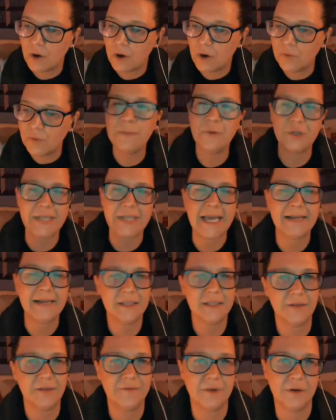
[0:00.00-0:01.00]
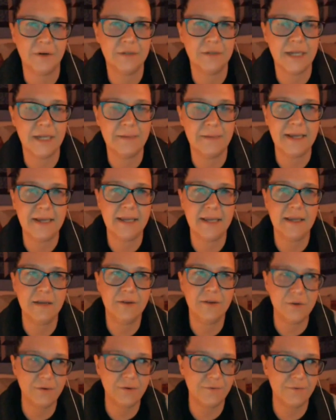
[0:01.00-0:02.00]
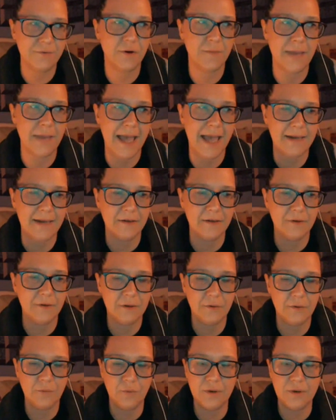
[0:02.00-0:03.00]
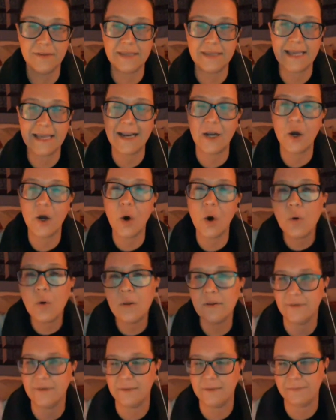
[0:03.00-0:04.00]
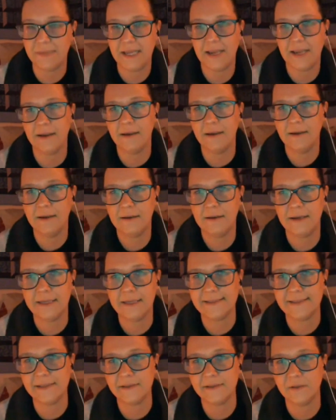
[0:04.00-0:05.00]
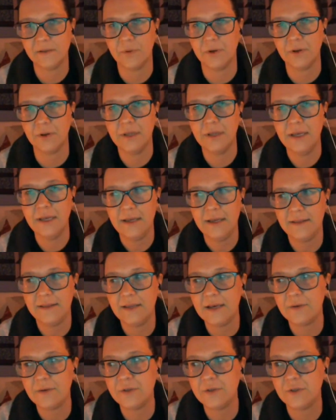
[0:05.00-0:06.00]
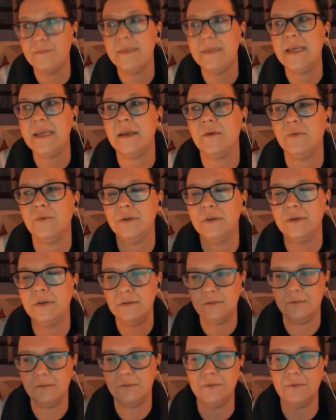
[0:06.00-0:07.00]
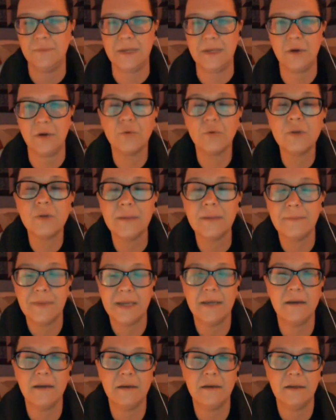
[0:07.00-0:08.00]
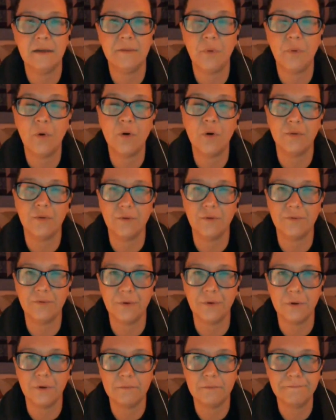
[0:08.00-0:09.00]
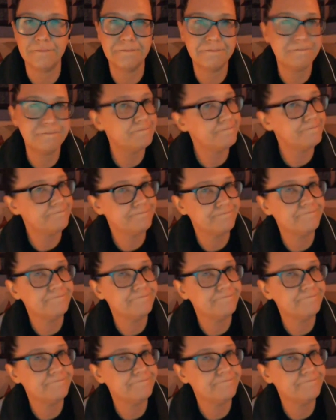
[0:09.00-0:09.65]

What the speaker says: really protecting the vote and making it uniform and with the goal of it being accessible. That to me would be a really big, important reform.